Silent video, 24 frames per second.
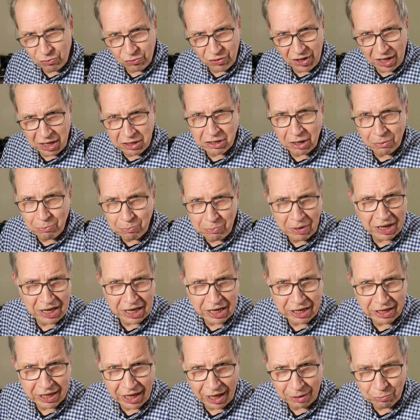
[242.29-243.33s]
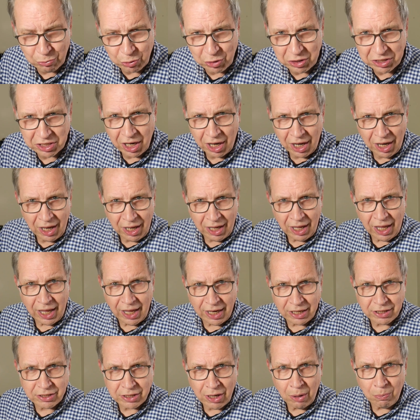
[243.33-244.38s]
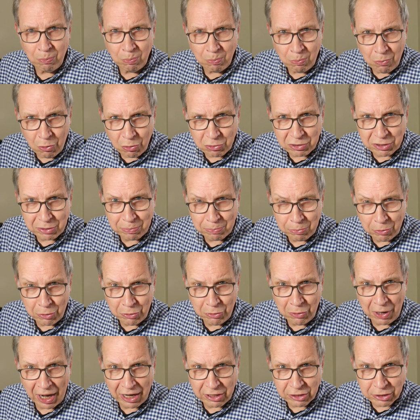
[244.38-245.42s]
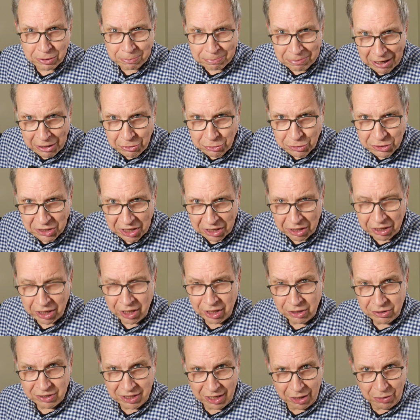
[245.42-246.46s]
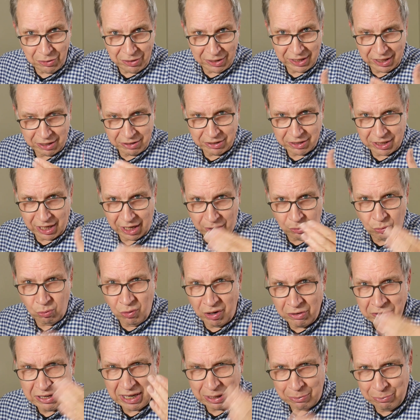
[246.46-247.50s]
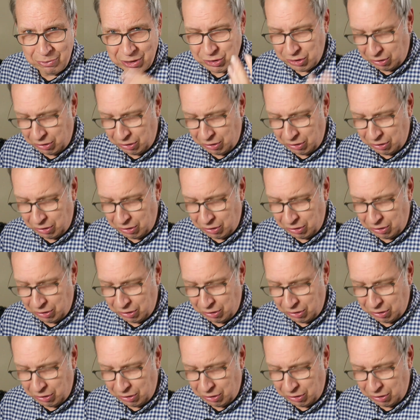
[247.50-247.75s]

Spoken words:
find on many cameras. It's multiple exposure, so you can take one image